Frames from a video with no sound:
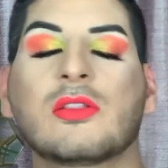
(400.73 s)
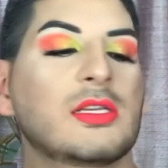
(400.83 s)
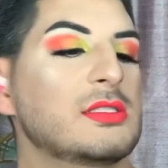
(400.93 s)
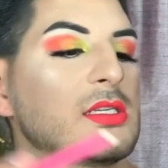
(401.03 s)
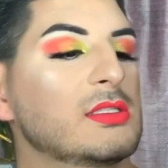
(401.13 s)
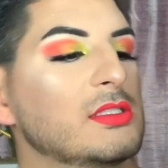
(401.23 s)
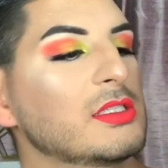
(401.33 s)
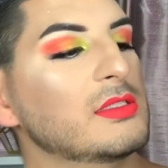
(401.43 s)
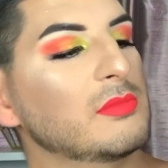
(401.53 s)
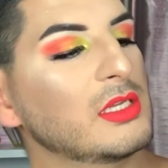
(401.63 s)
this is
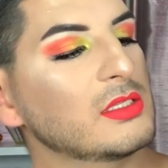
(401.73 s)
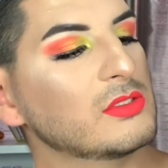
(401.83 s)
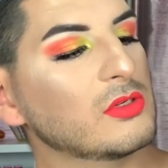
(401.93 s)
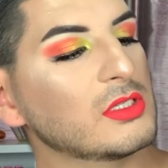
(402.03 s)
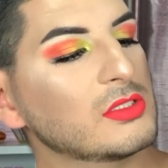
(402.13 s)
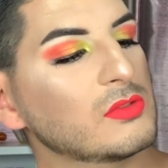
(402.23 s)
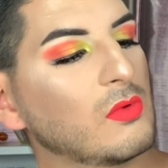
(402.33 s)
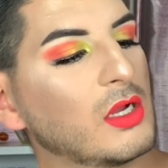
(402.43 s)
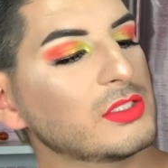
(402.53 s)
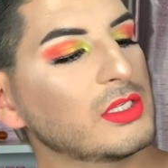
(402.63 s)
just me sort of
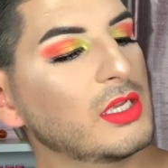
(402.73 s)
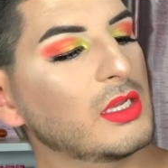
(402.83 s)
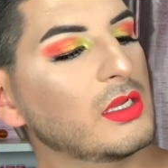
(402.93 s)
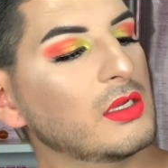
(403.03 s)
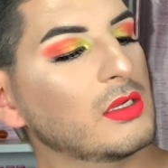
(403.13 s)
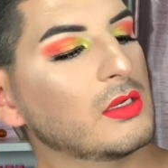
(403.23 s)
swatching it.